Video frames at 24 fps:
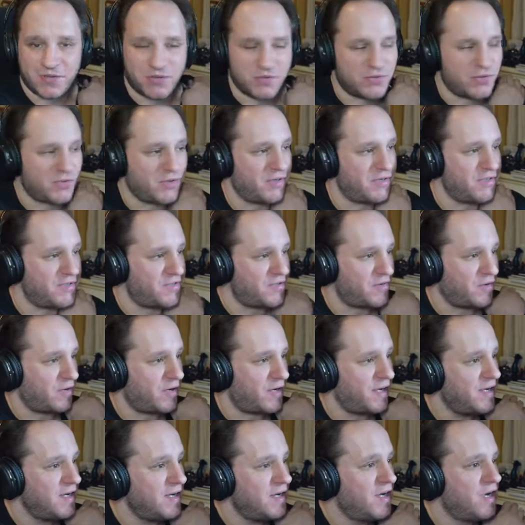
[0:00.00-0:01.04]
talk today,
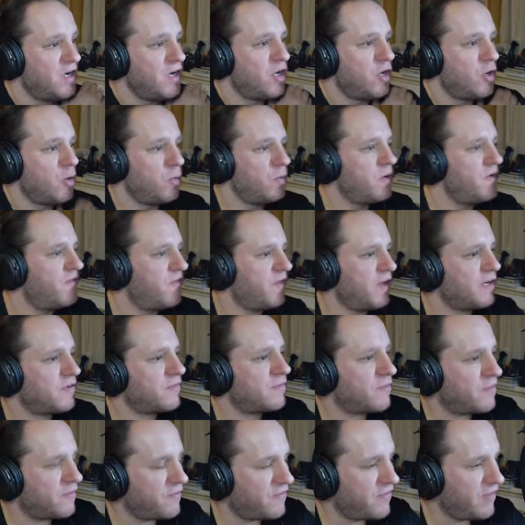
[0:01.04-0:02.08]
sorry. We fled,
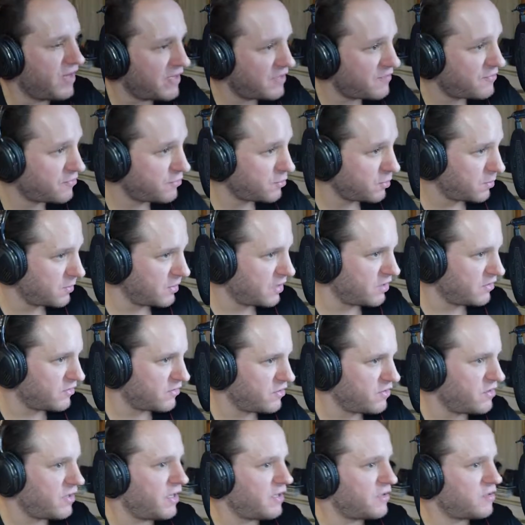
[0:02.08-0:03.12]
fled from
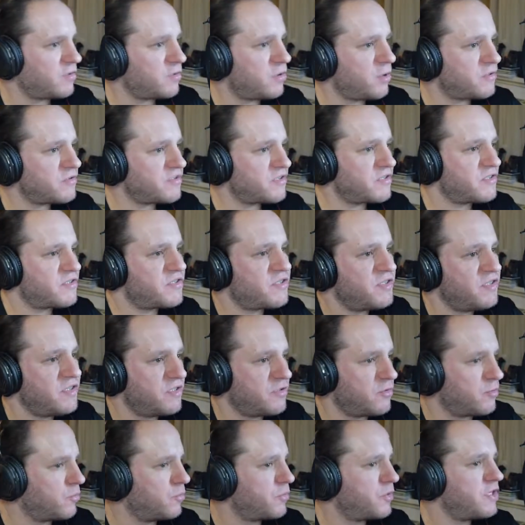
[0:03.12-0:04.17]
London and crossed the sea
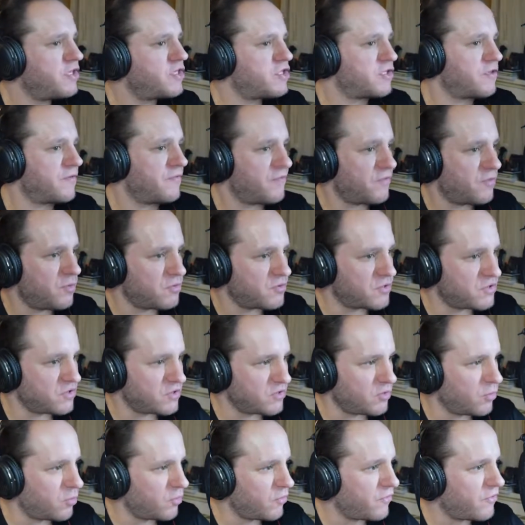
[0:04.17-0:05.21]
to reach the frozen
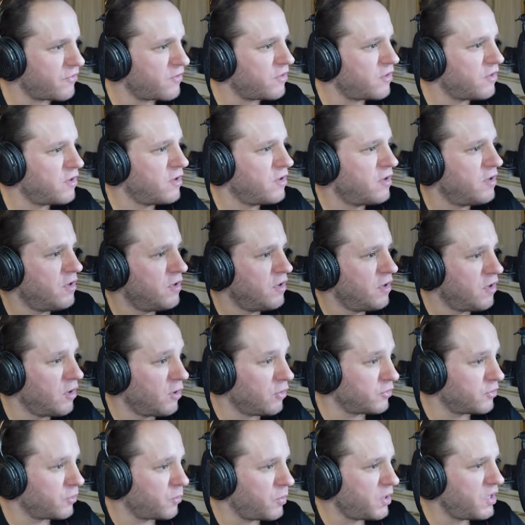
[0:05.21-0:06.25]
north.
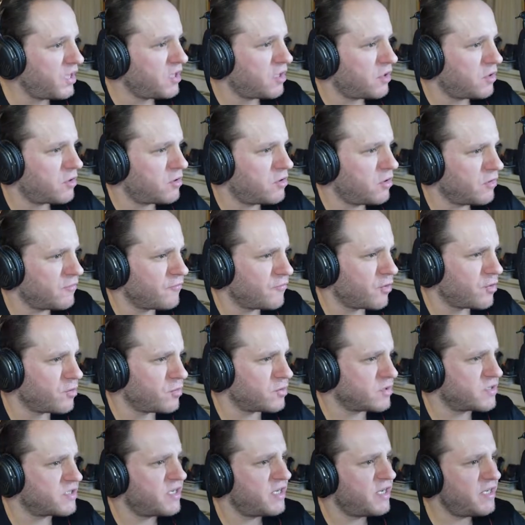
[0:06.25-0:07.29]
On the way our convoy
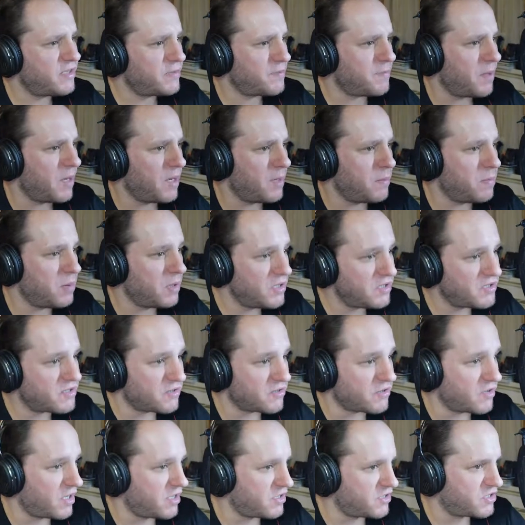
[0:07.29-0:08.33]
was hit by a
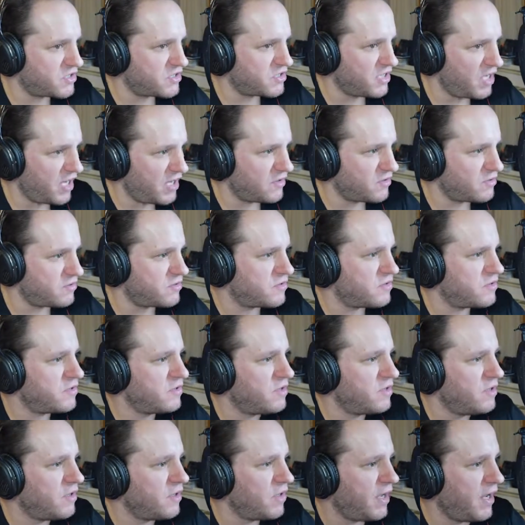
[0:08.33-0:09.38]
blizzard and scattered.
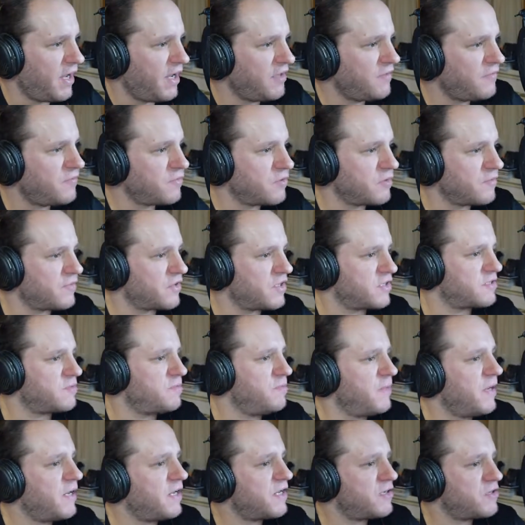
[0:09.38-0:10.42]
A handful of us
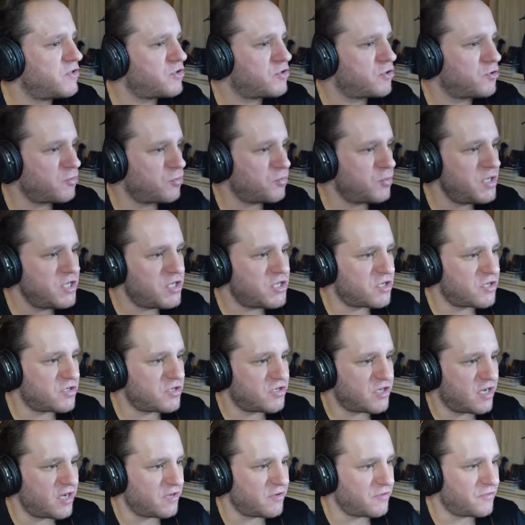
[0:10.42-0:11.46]
managed to reach the
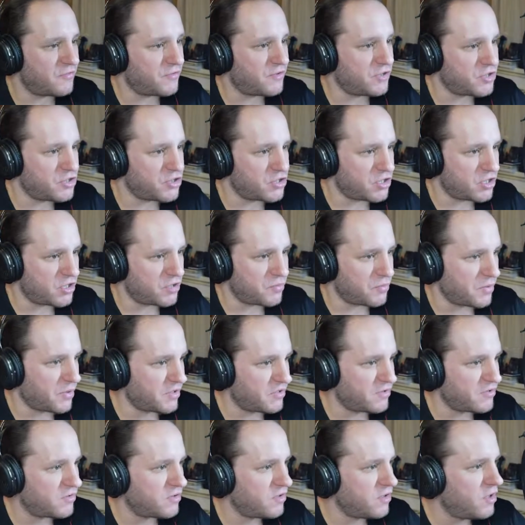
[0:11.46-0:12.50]
site of this
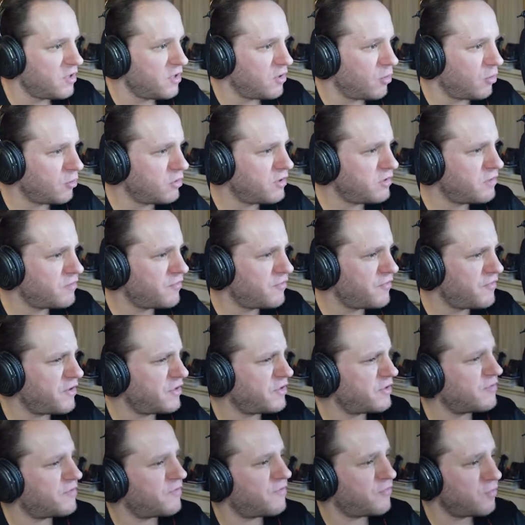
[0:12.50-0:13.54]
generator, only to
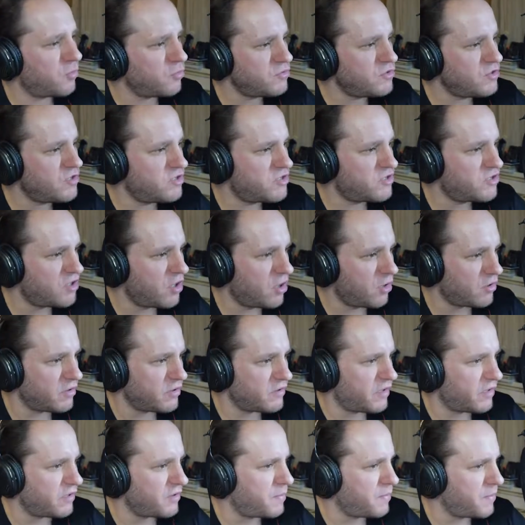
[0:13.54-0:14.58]
find it frozen
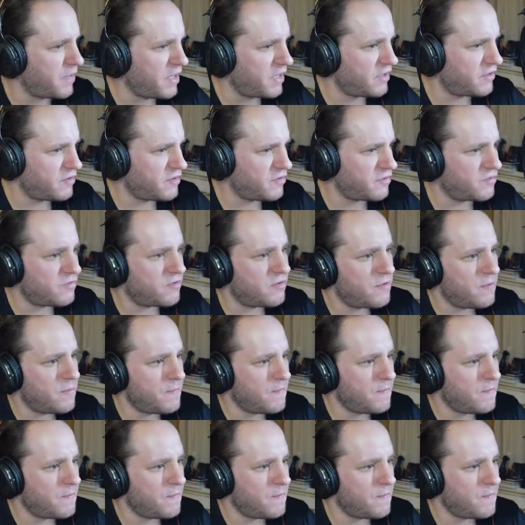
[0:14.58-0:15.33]
solid and abandoned.